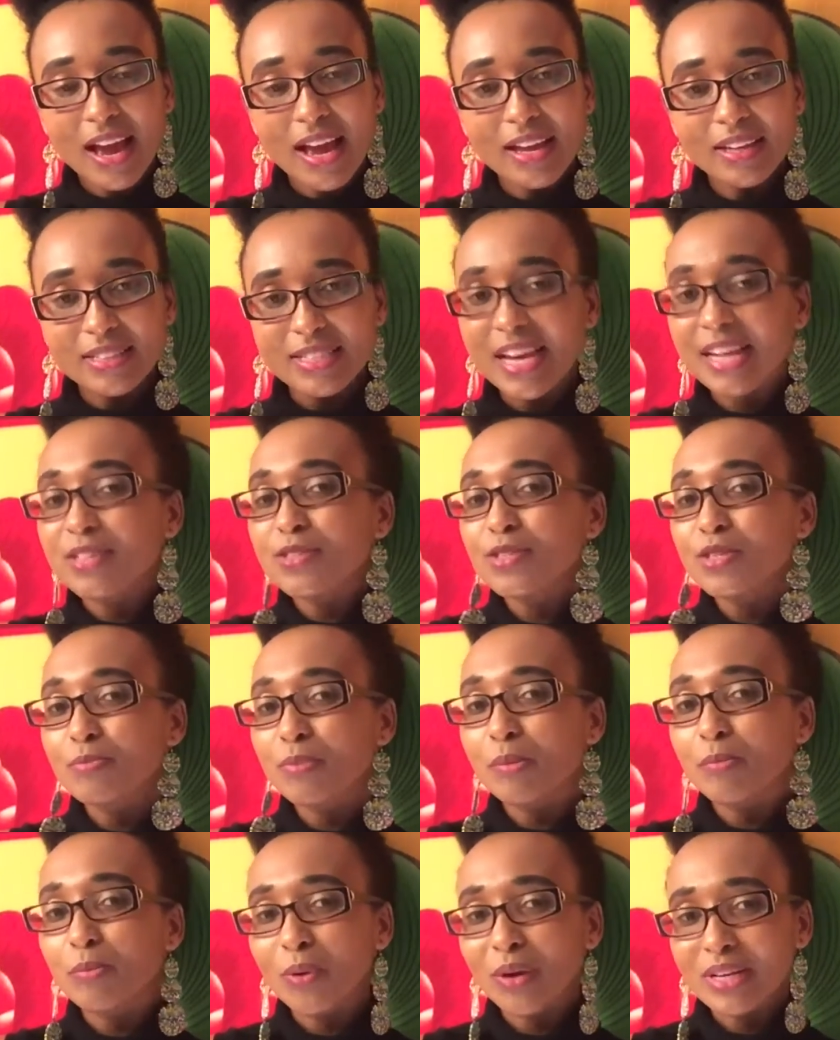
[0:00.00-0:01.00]
It tends to
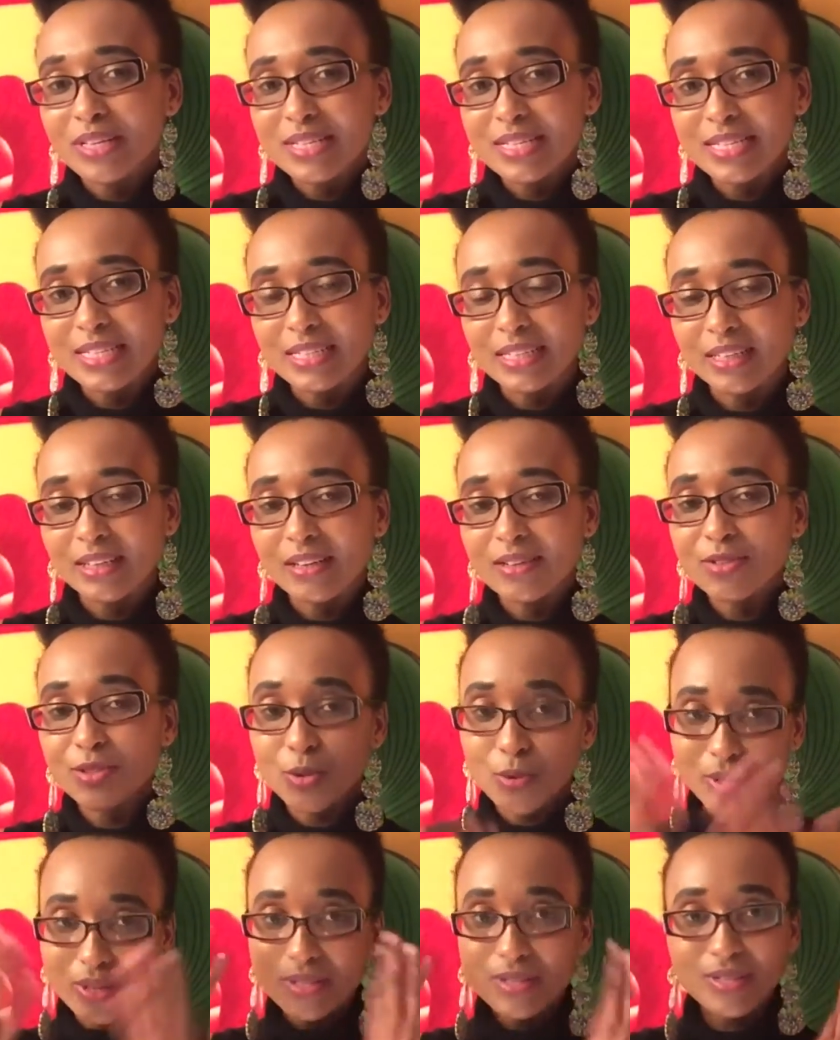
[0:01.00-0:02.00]
be more acidic,
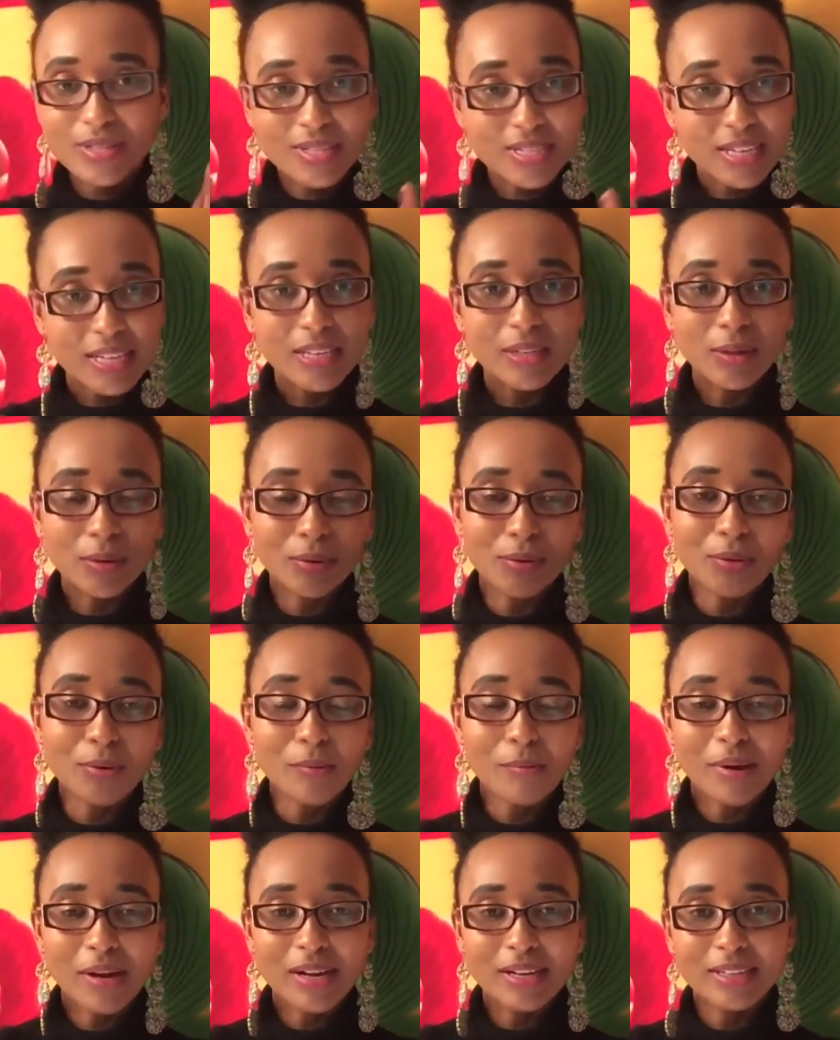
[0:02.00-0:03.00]
so is the skin on
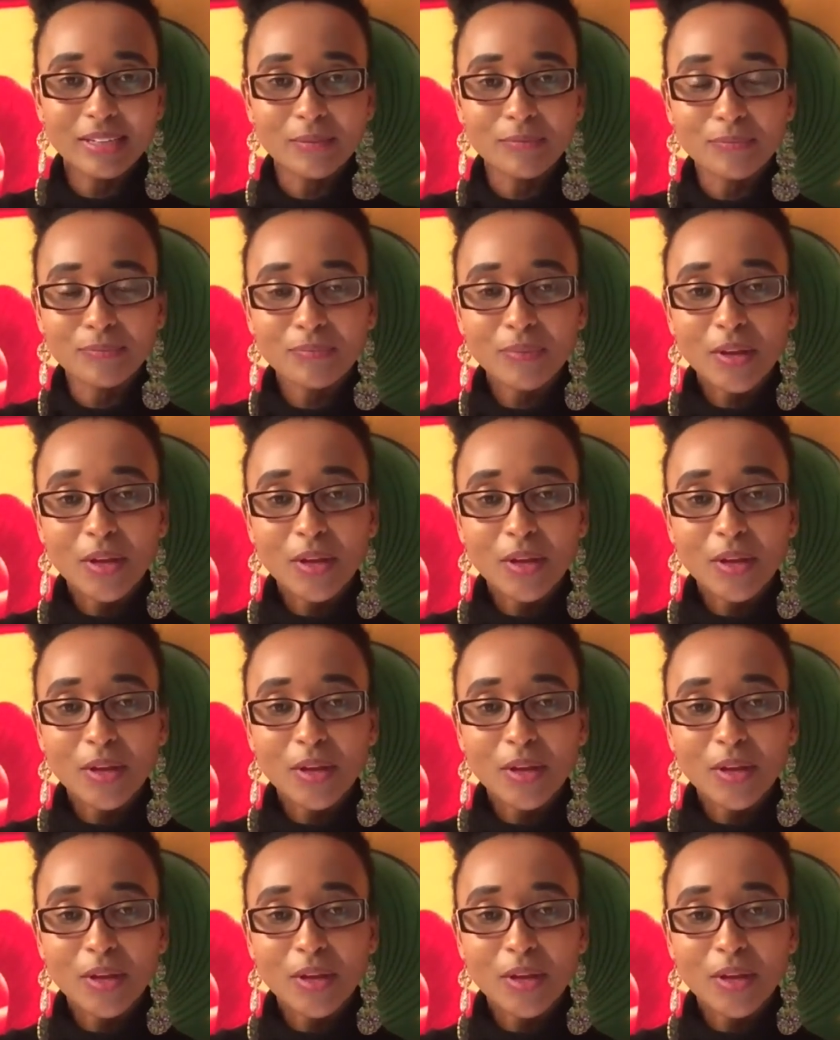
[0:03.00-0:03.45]
your body.